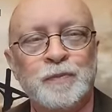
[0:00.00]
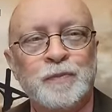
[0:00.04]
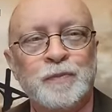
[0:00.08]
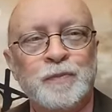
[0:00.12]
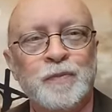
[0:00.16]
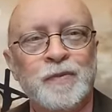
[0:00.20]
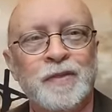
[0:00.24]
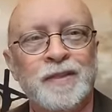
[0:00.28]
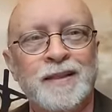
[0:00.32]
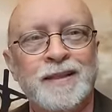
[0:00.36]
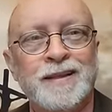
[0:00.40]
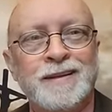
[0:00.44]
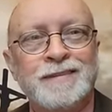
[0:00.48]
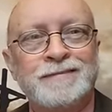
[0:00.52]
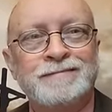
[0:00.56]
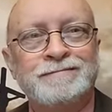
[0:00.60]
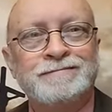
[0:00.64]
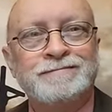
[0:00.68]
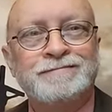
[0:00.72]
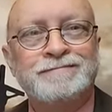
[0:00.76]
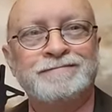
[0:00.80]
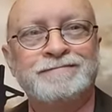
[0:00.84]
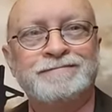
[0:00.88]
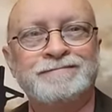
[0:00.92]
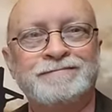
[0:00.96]

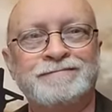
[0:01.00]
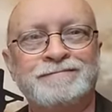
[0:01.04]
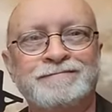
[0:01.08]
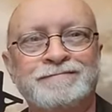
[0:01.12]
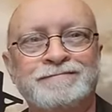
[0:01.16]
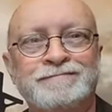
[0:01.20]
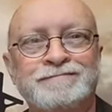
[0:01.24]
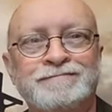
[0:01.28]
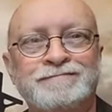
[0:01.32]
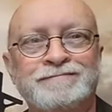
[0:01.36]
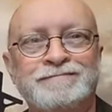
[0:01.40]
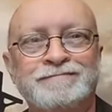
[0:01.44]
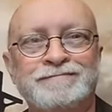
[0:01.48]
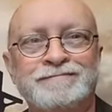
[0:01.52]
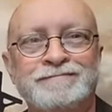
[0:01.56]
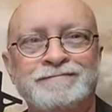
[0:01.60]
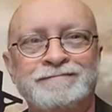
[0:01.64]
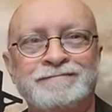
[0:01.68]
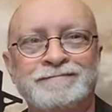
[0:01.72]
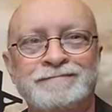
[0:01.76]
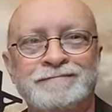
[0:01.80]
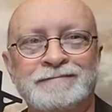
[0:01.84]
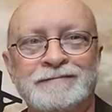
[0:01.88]
Nobody speaks.